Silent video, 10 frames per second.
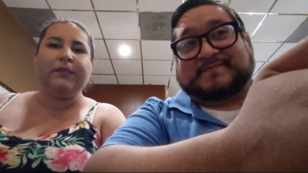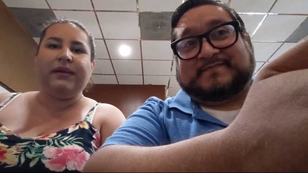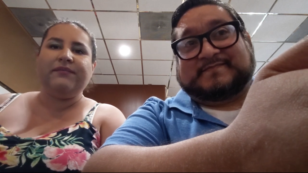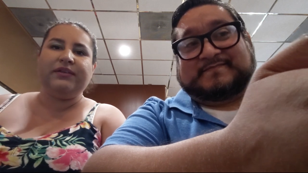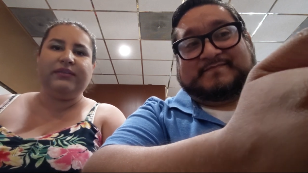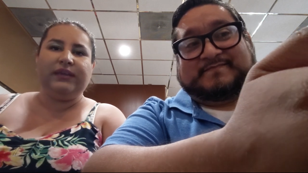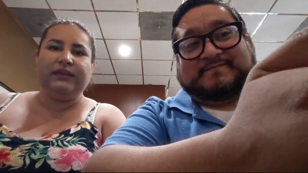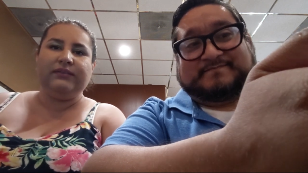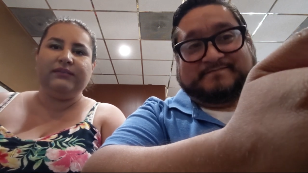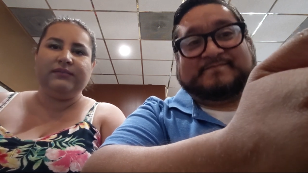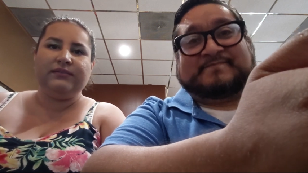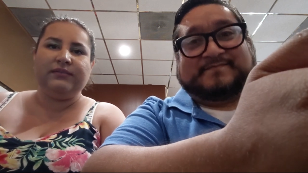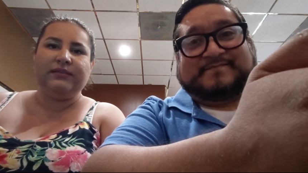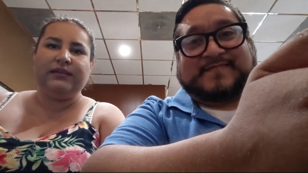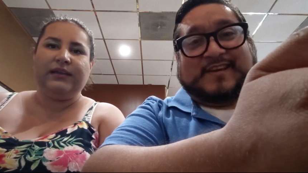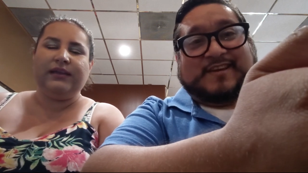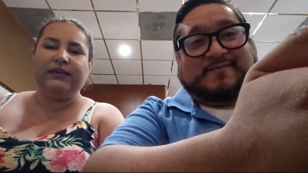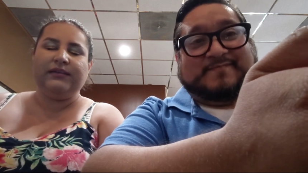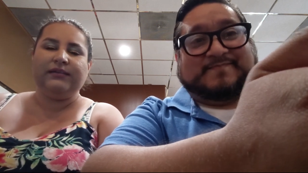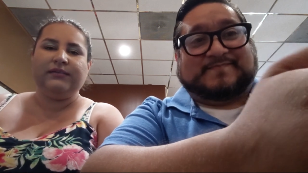Speaker 1: from everything.
Speaker 2: Yeah.
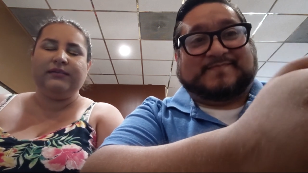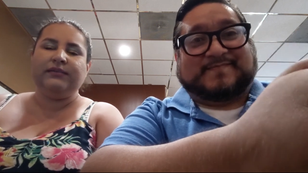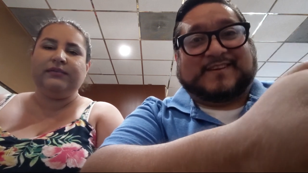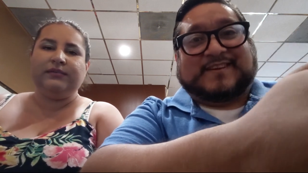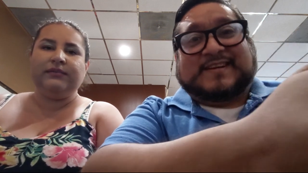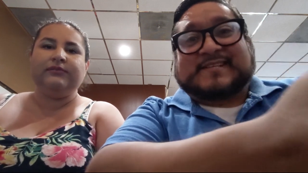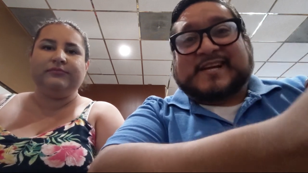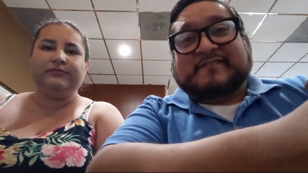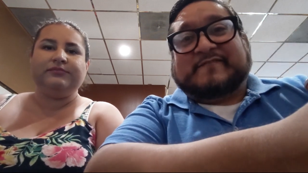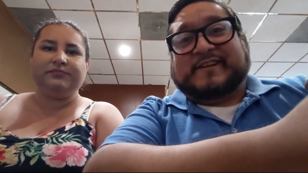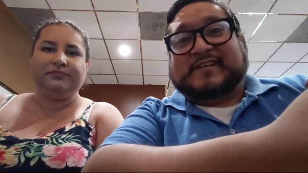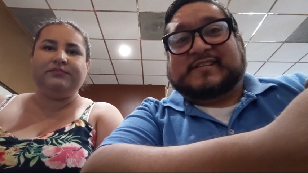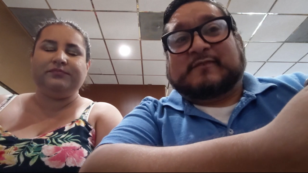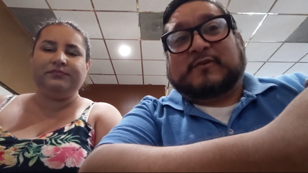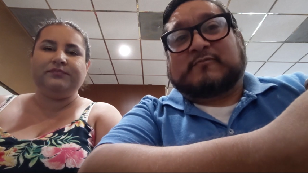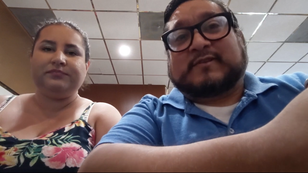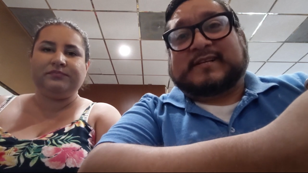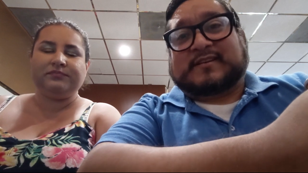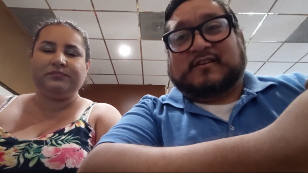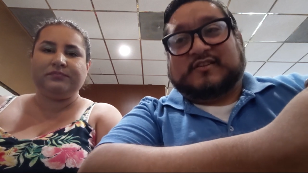It's kind of funny because I work with
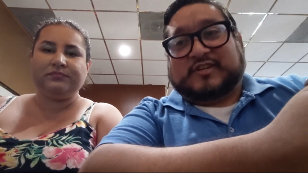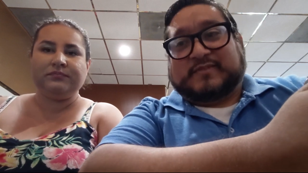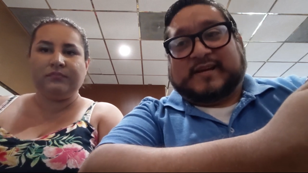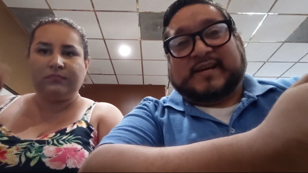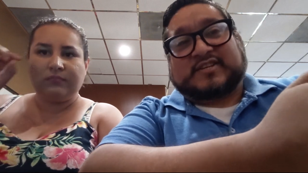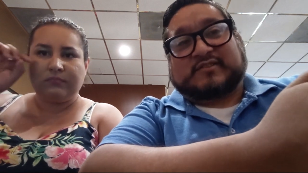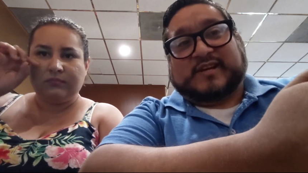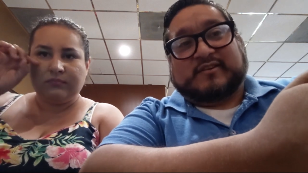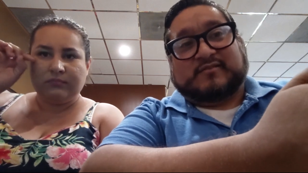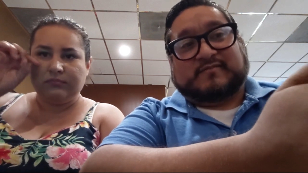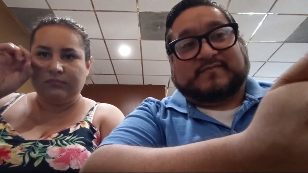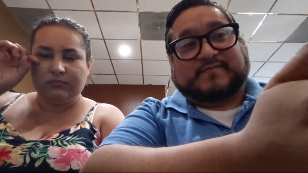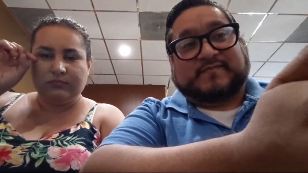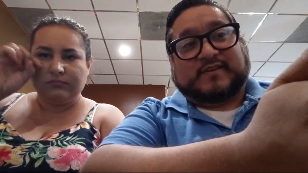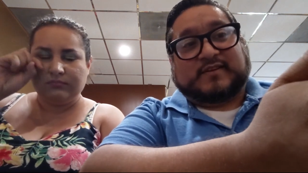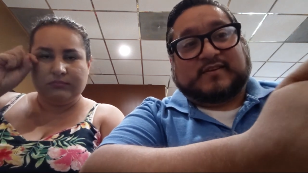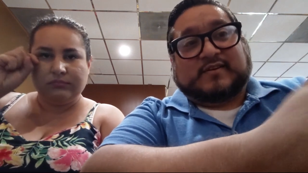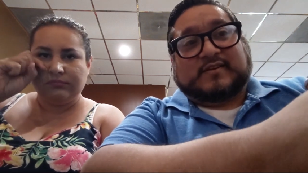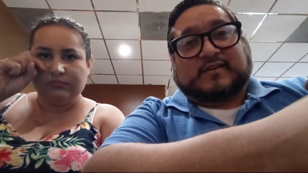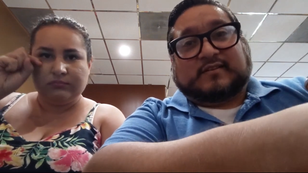technology, but actually I don't
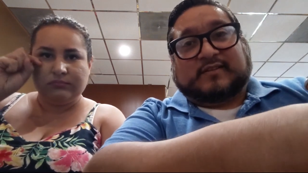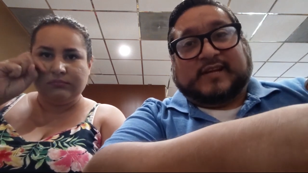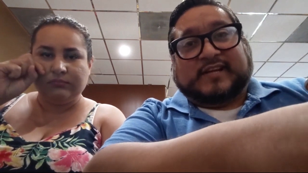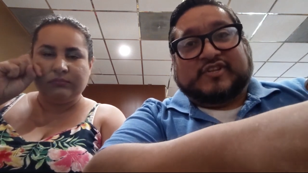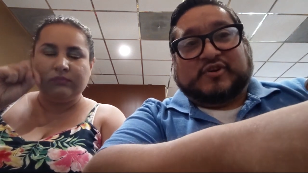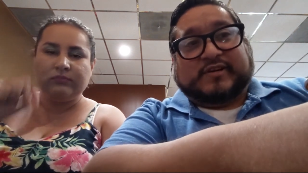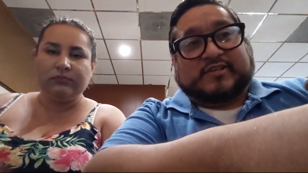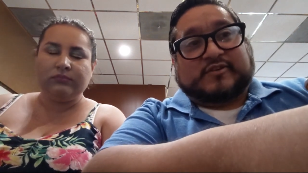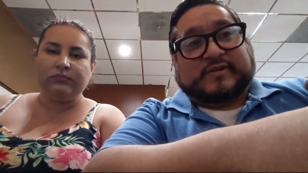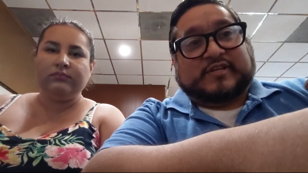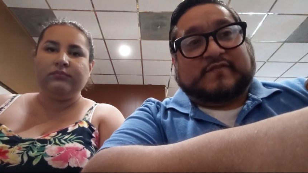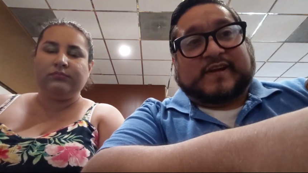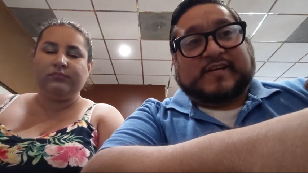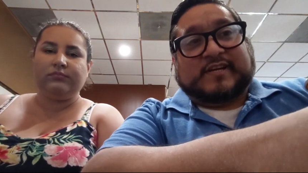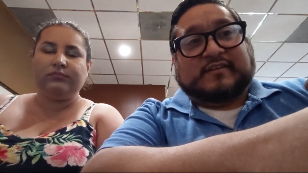like enjoy it so much. If I